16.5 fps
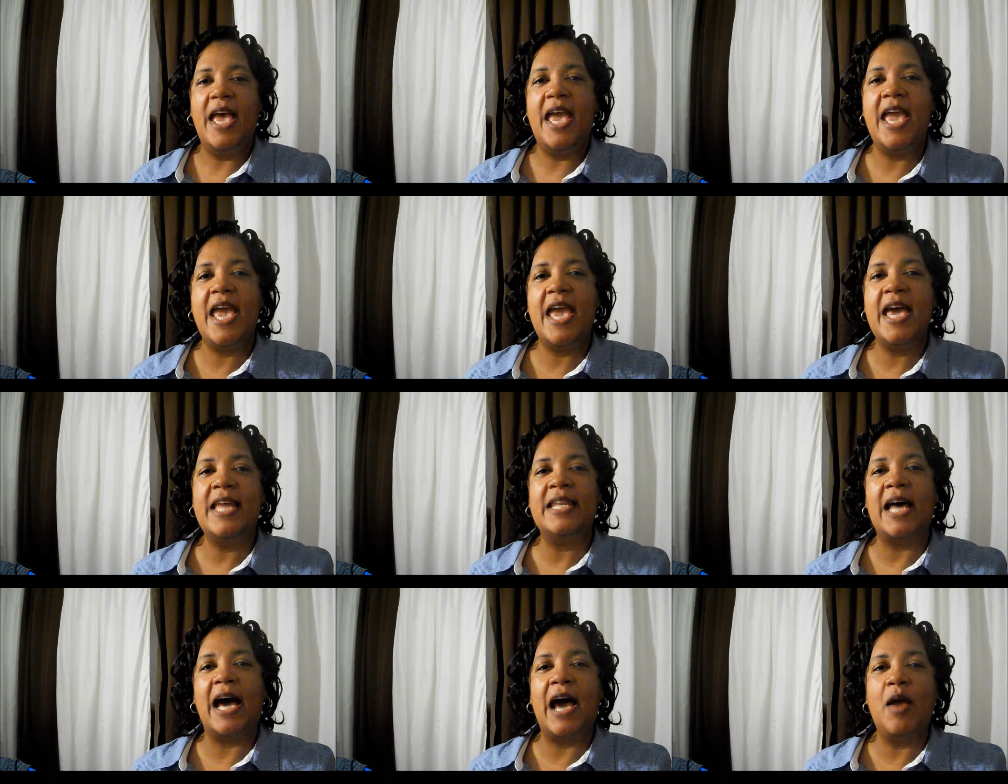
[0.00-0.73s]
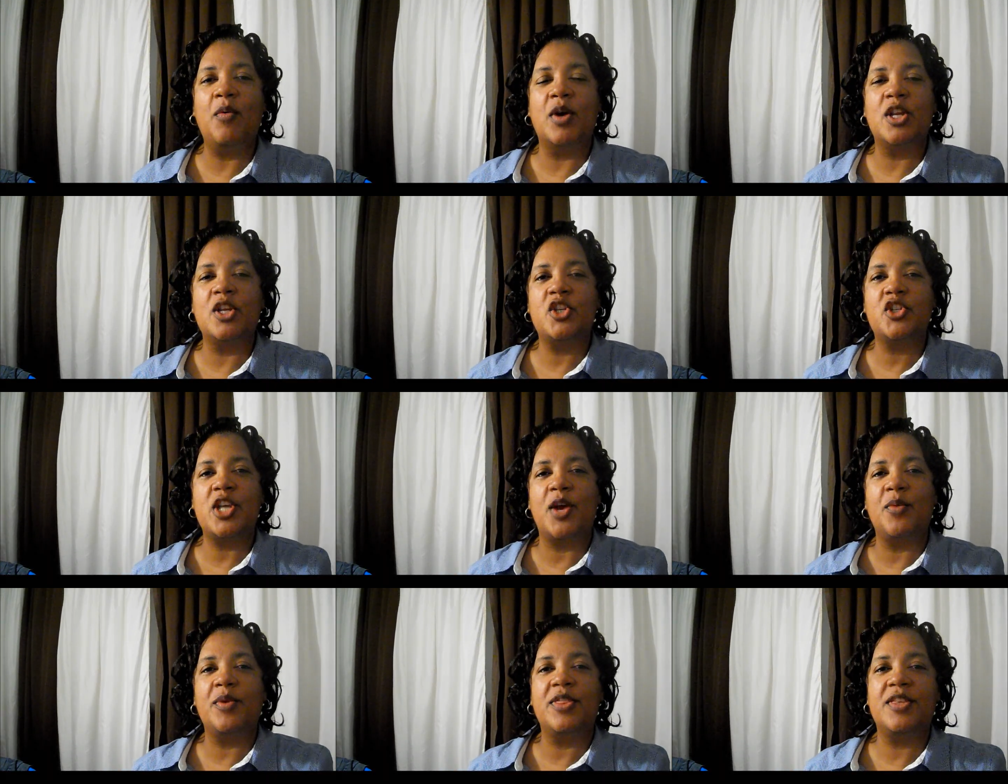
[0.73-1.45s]
And I want to
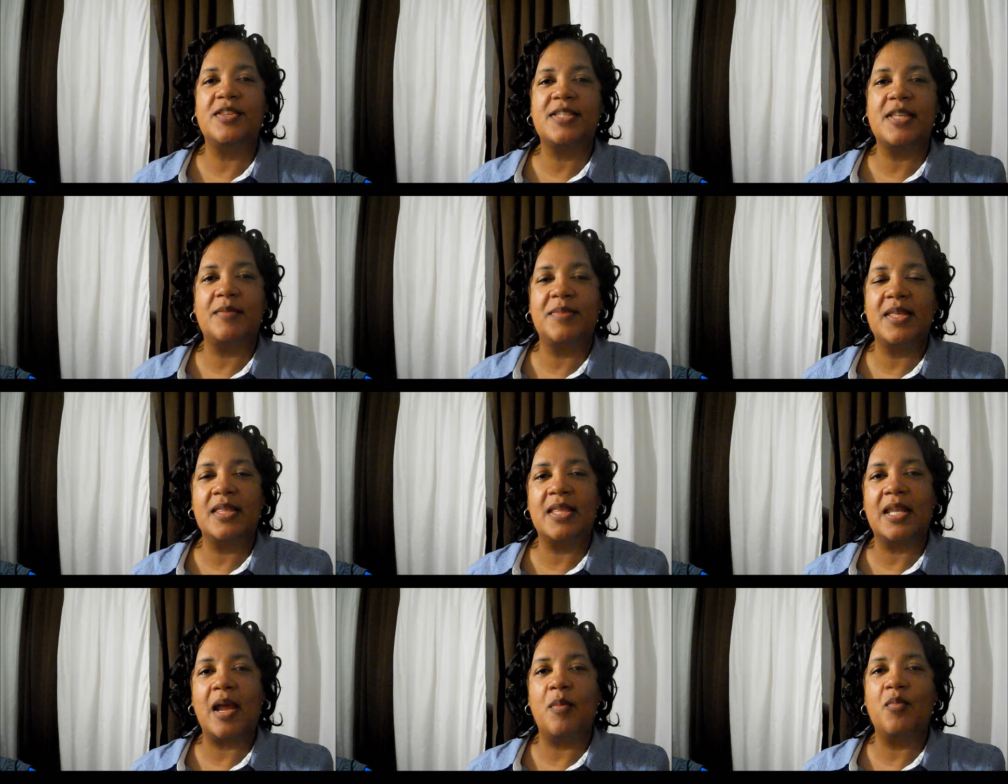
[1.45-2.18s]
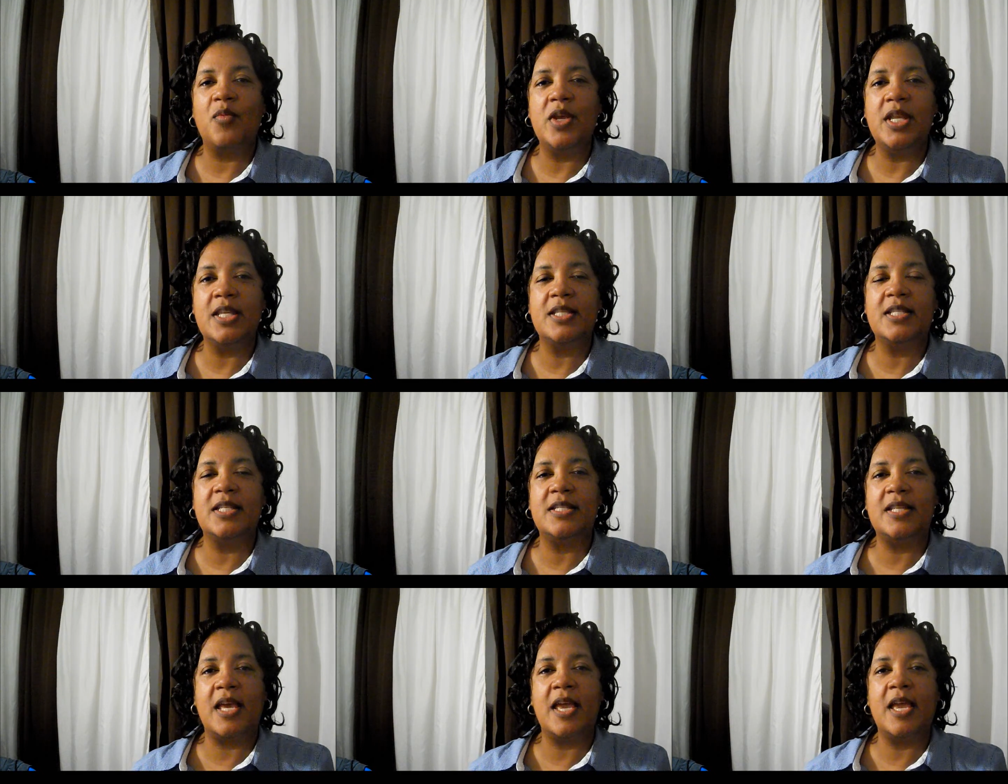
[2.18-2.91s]
share with you something that I'm reading
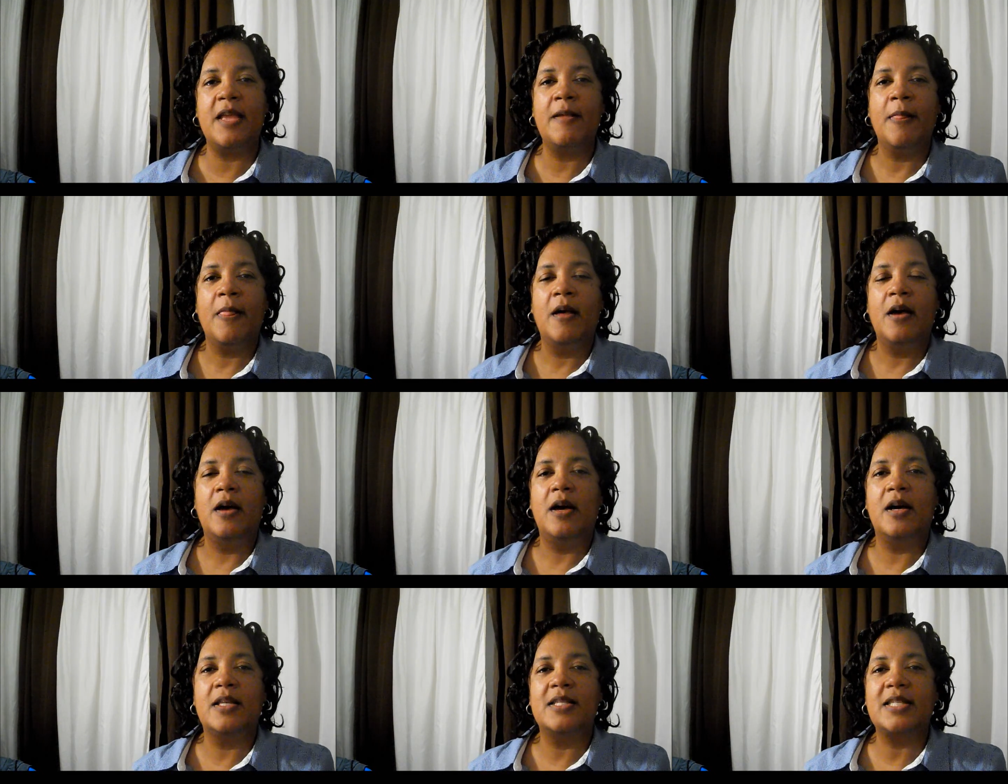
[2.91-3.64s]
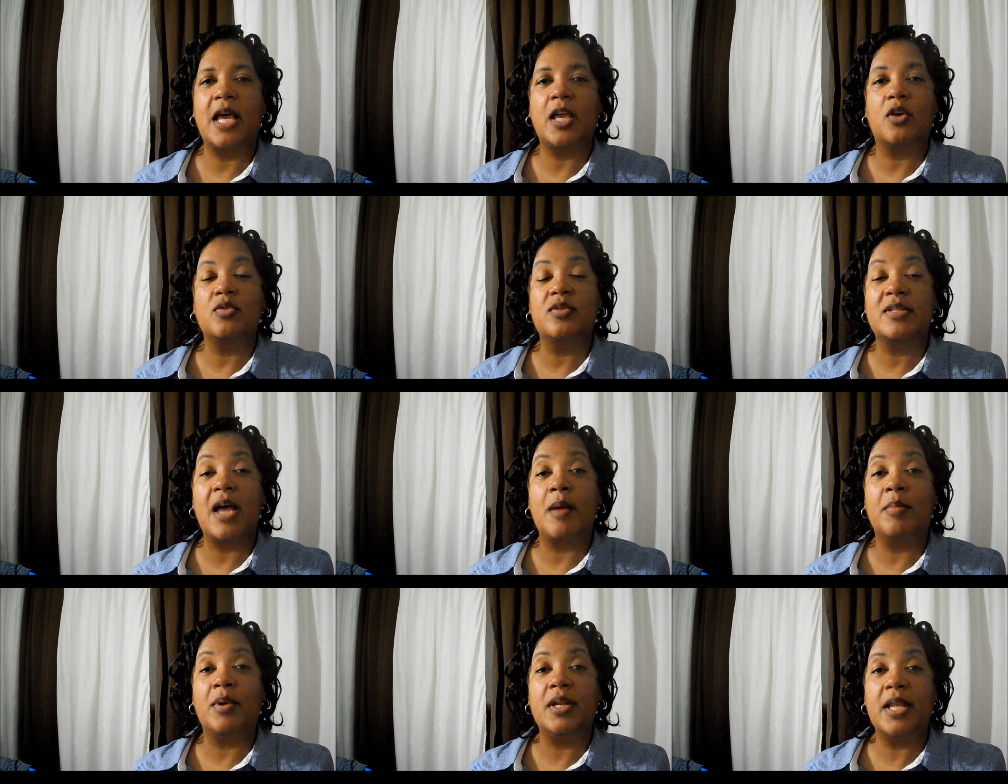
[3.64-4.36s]
today uh, Psycho
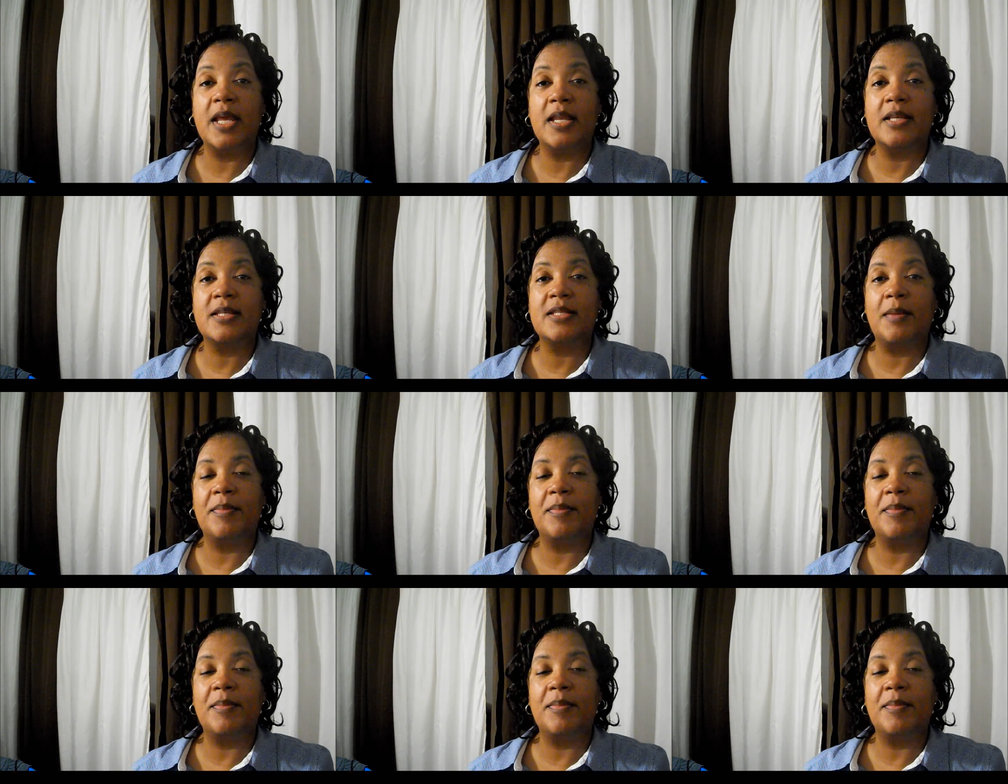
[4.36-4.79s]
Cybernetics.